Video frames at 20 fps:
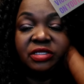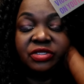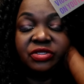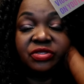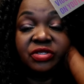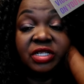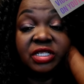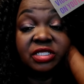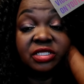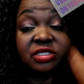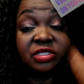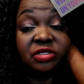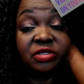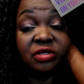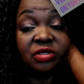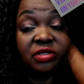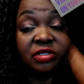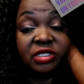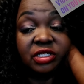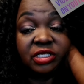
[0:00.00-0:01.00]
Trust
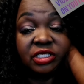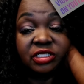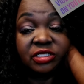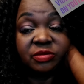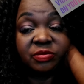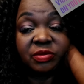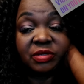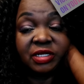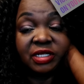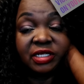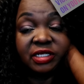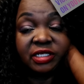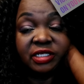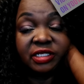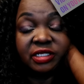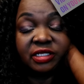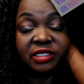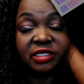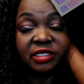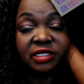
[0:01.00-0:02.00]
God in His
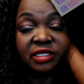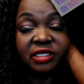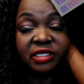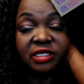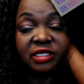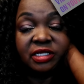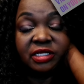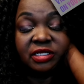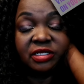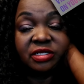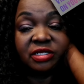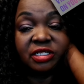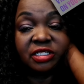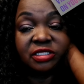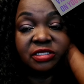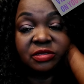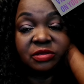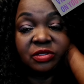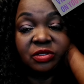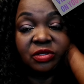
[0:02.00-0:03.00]
planning.
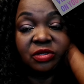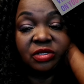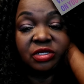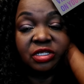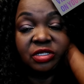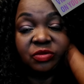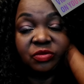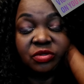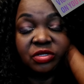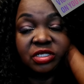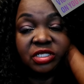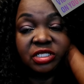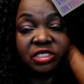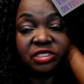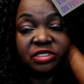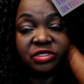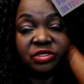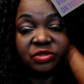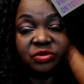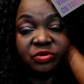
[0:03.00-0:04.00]
Trust God in what
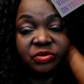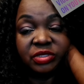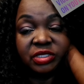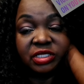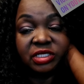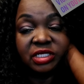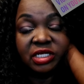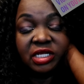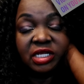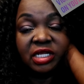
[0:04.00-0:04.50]
He's doing.